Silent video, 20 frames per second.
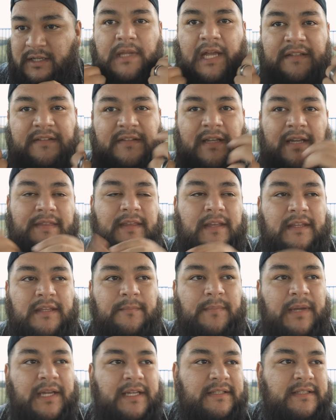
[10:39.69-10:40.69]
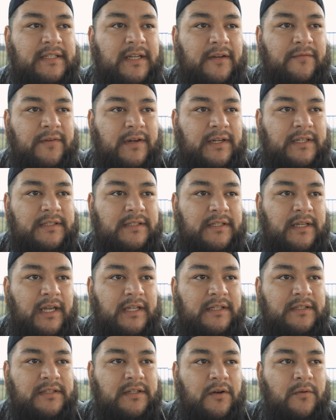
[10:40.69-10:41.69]
That's, I think, the biggest difference.
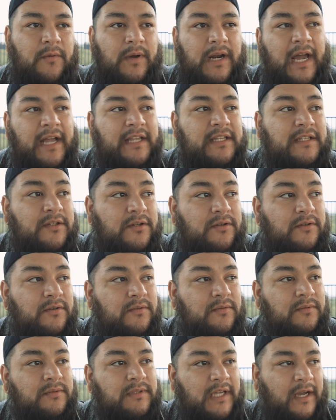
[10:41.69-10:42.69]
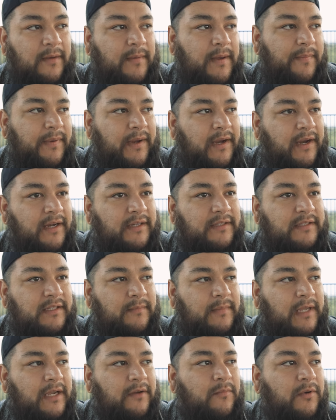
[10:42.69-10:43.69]
And so when I do tell my parents,
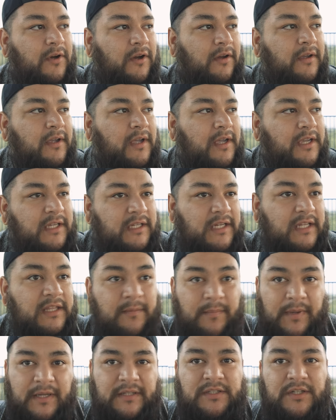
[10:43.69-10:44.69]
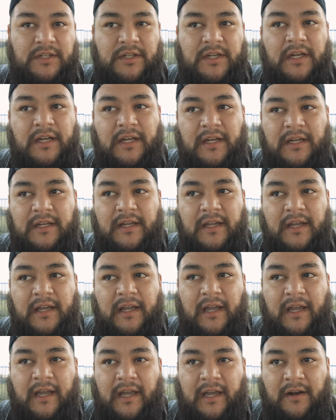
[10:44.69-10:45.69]
I'm like, well, you did the best you could
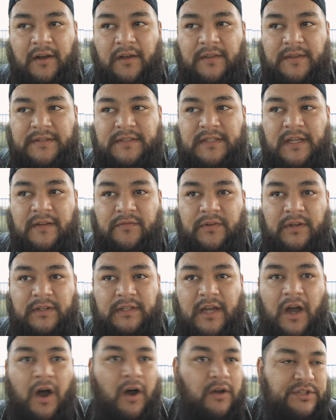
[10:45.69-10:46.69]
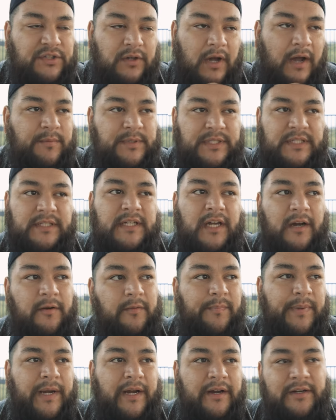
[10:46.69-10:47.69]
and all this stuff like that. Oh, so I was a
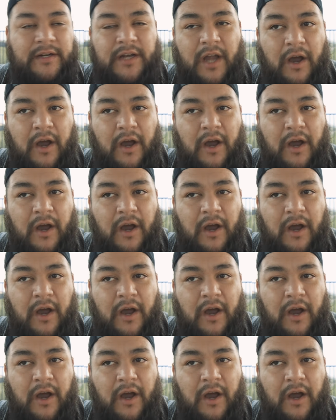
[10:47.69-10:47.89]
terrible parent.